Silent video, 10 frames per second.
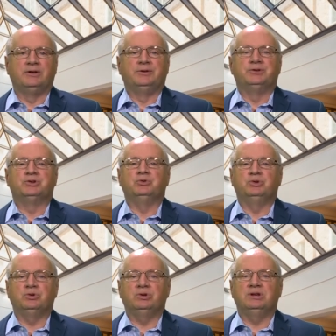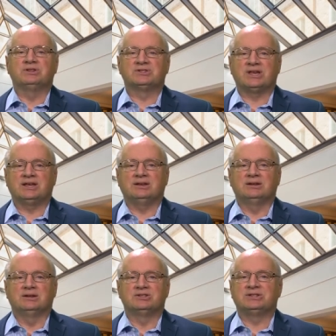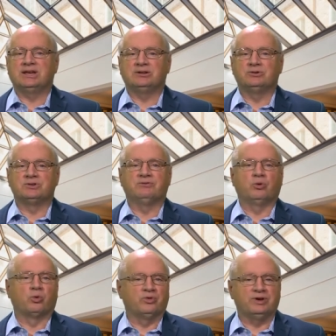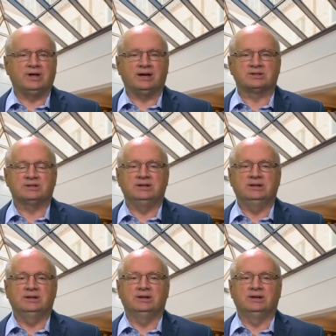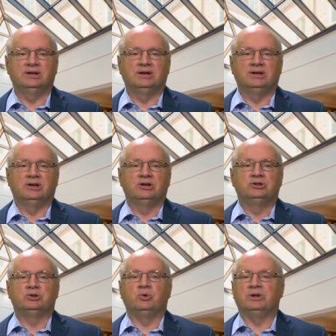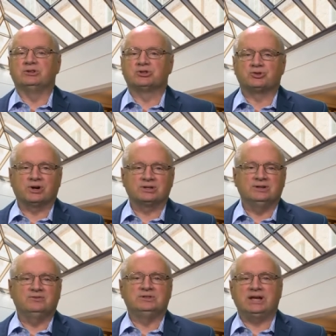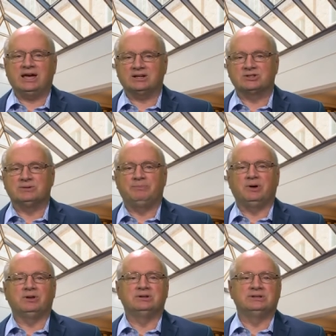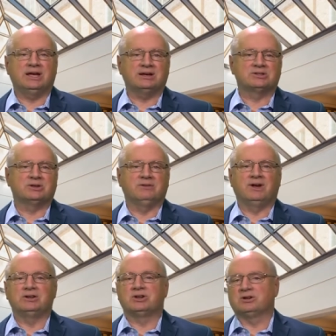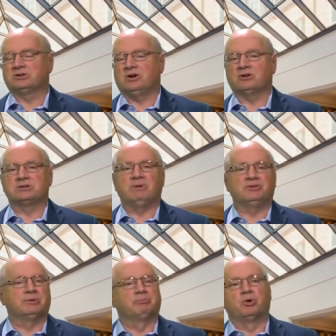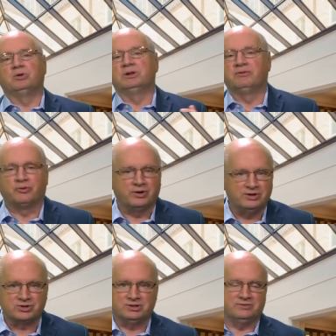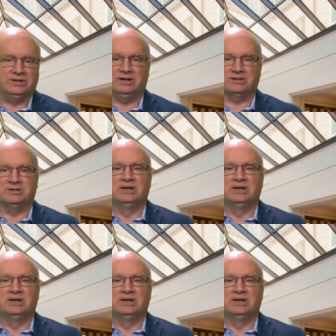to newly set standards of orthodoxy, to instructive text upon text. Soloveitchik talks about the proliferation of texts